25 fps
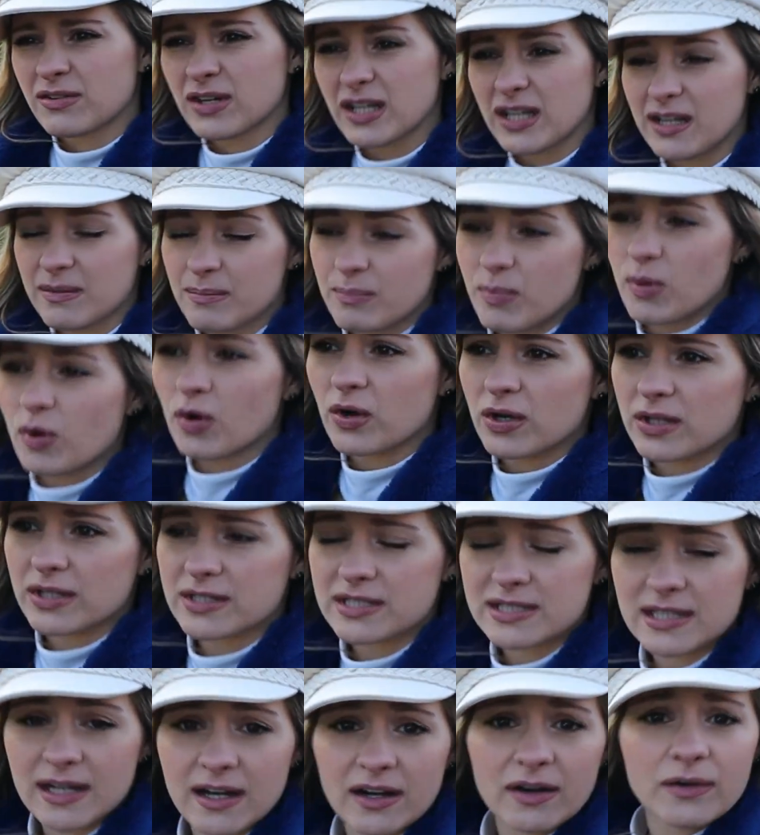it's really
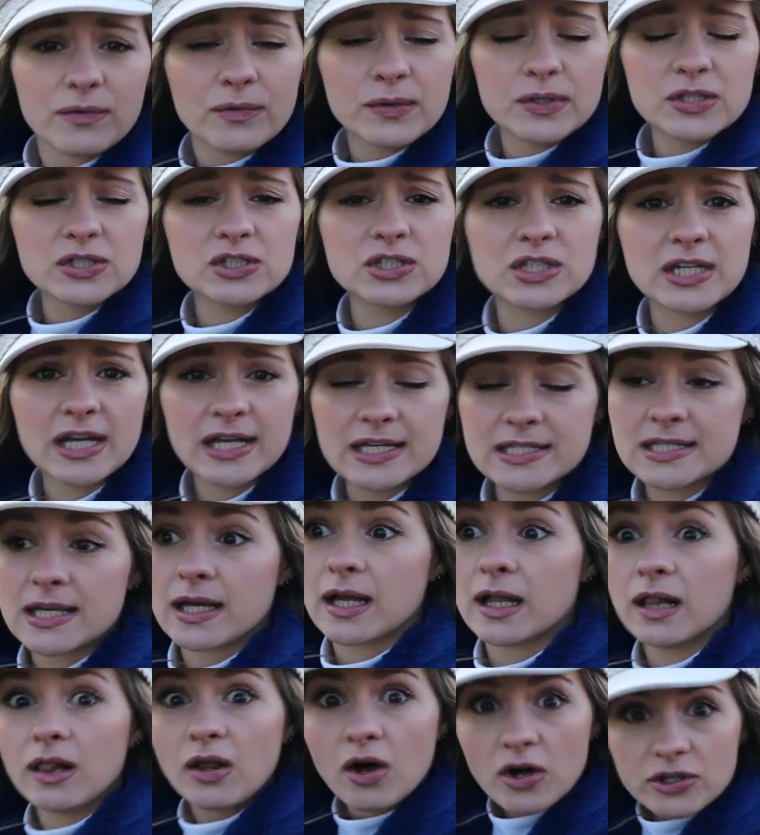boring stuff which takes
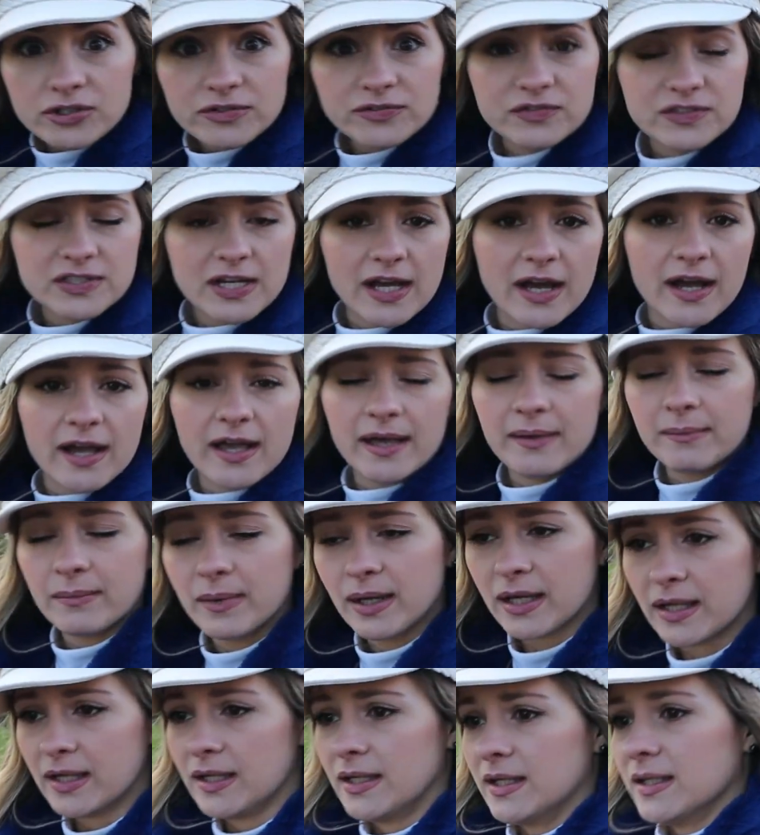a lot of time
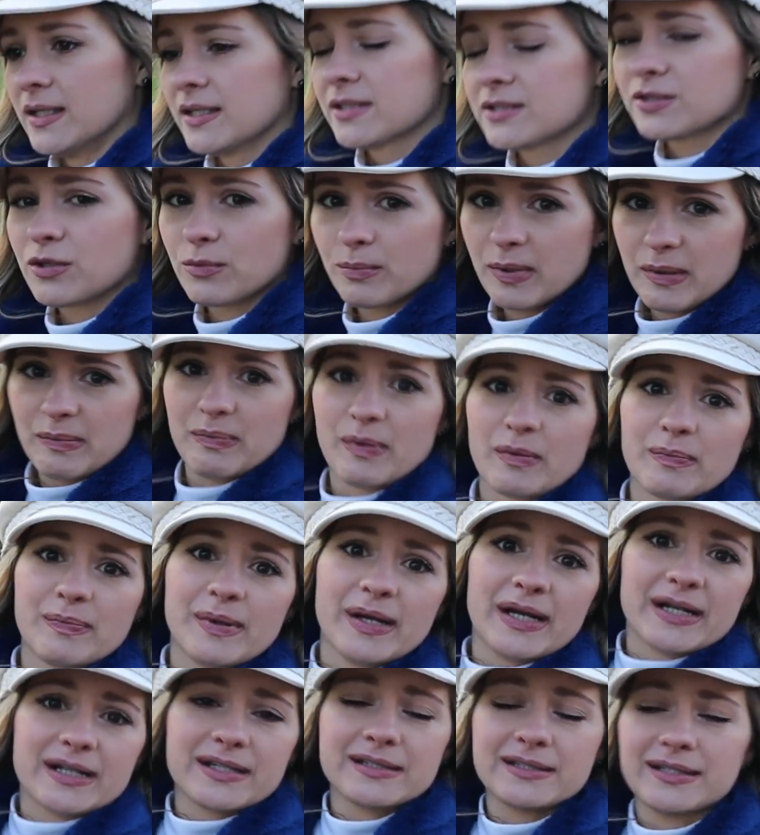so be
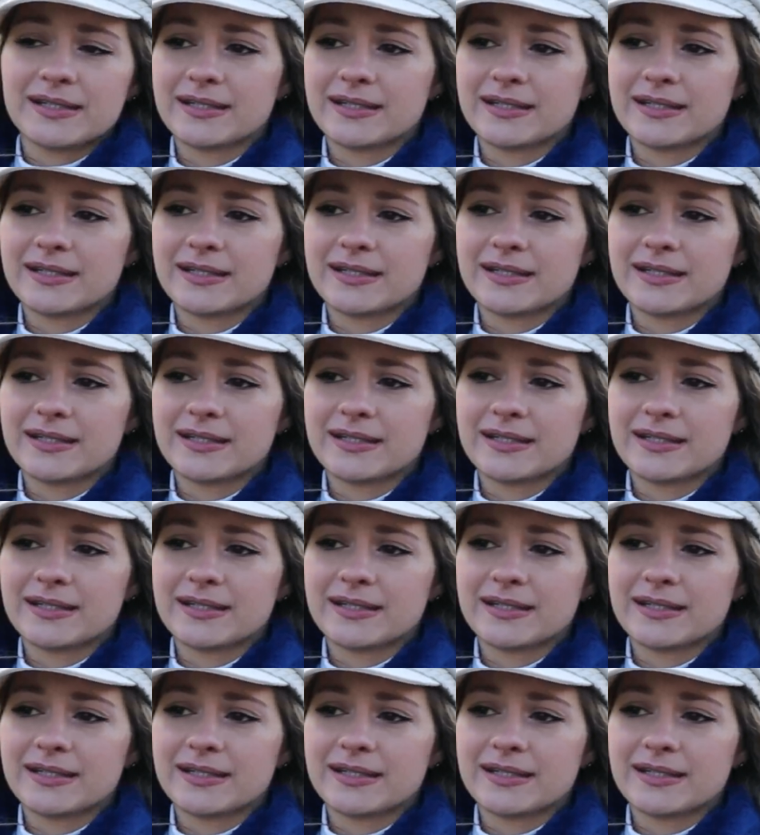prepared.